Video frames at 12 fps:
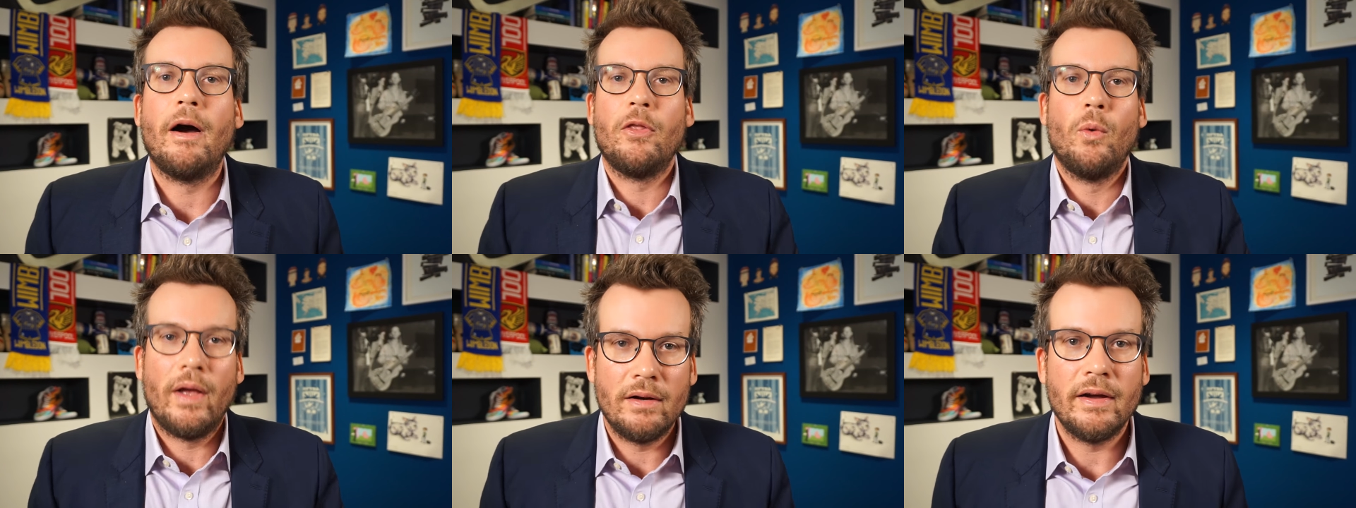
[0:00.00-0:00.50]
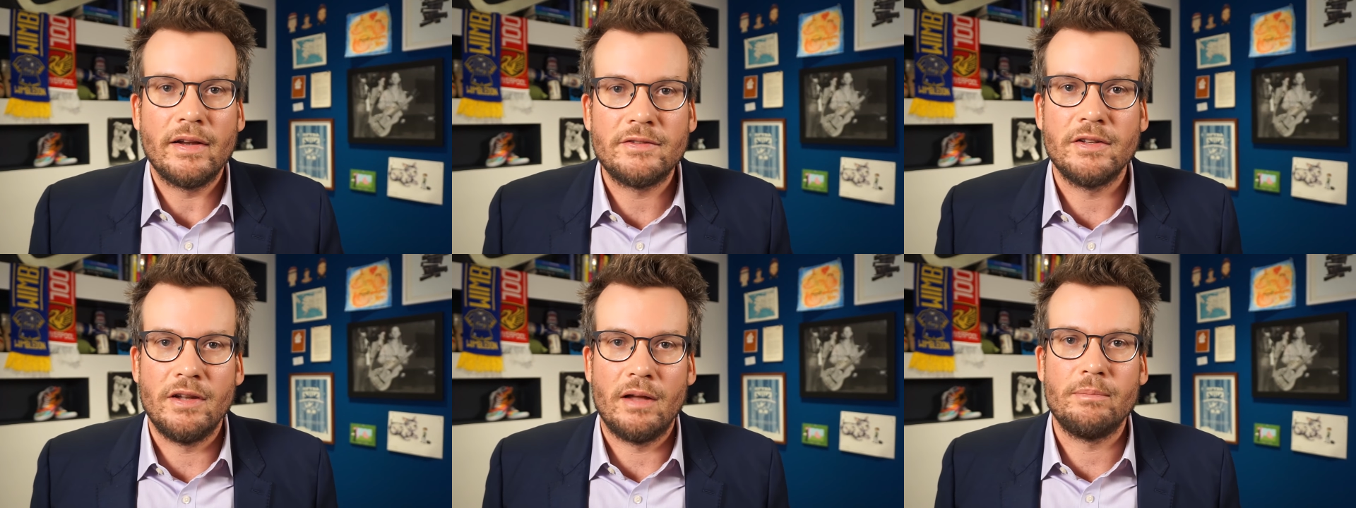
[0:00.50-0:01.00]
By the way, links
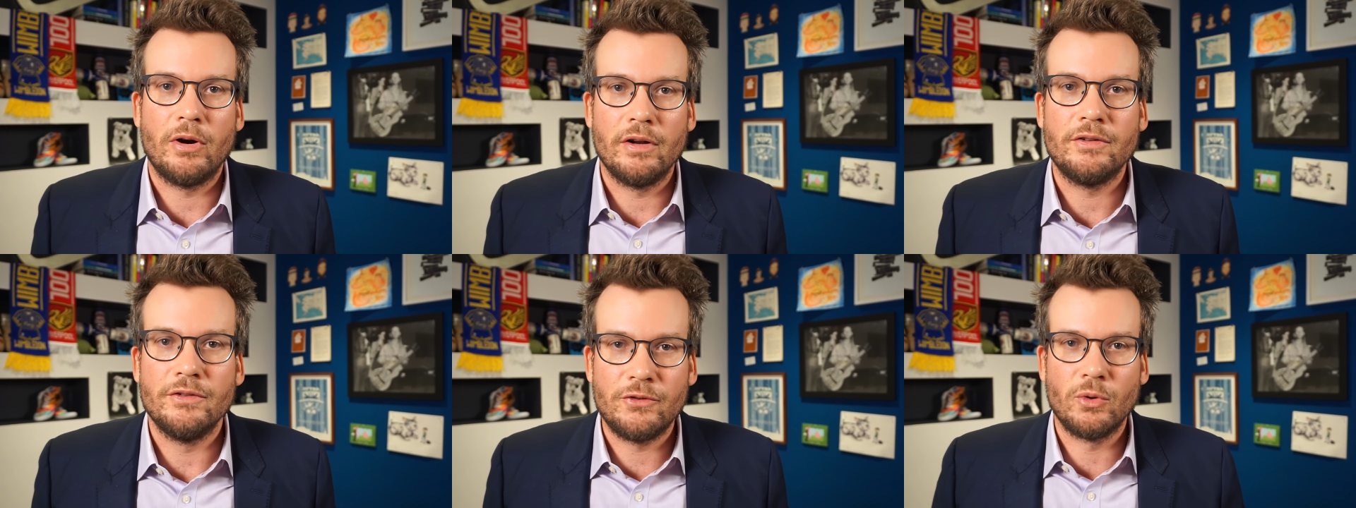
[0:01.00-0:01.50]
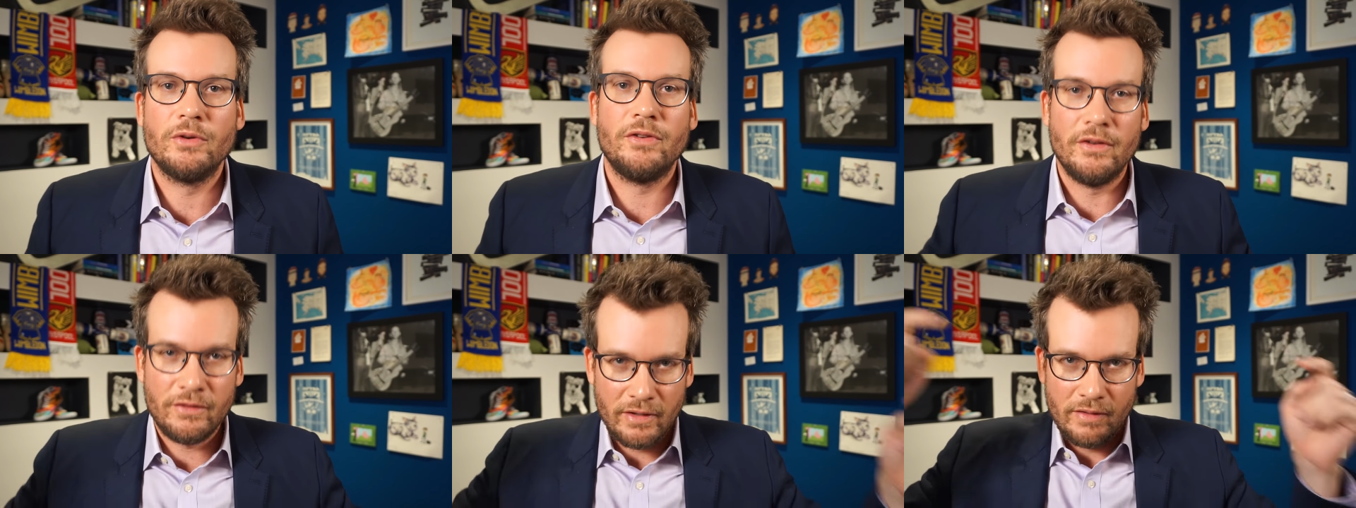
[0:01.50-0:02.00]
to nonpartisan
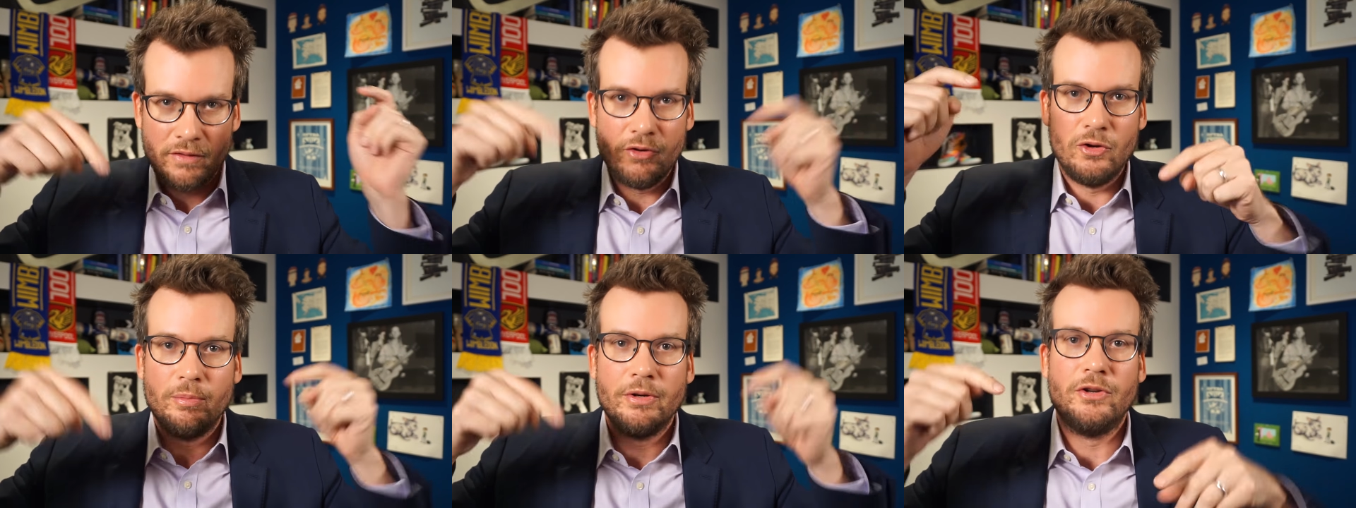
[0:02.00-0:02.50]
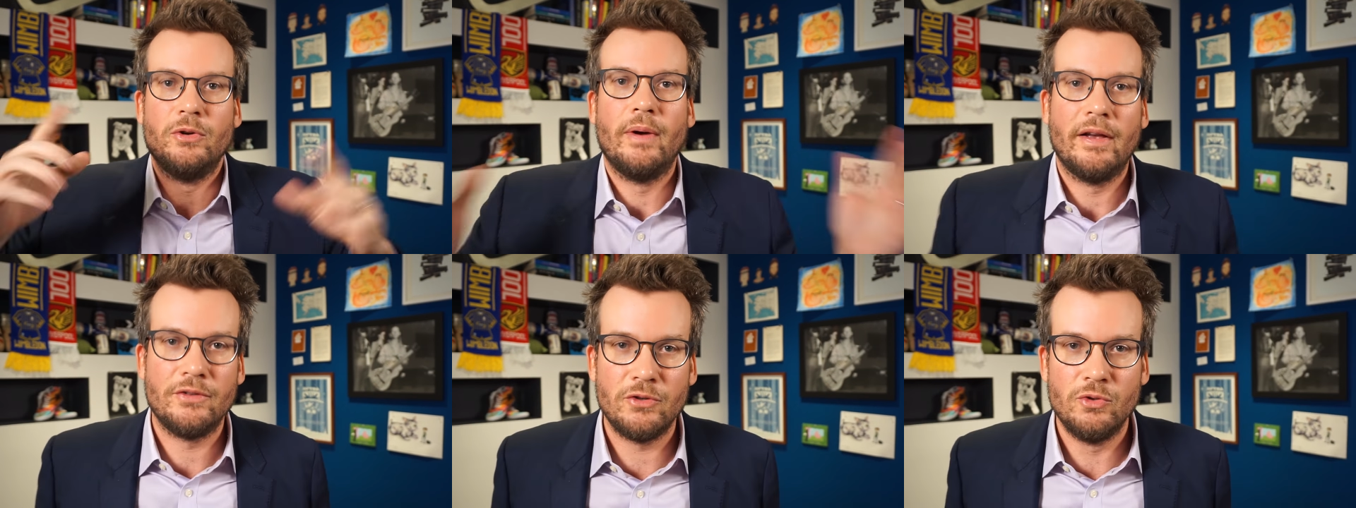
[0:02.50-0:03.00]
sources in the doobly-doo as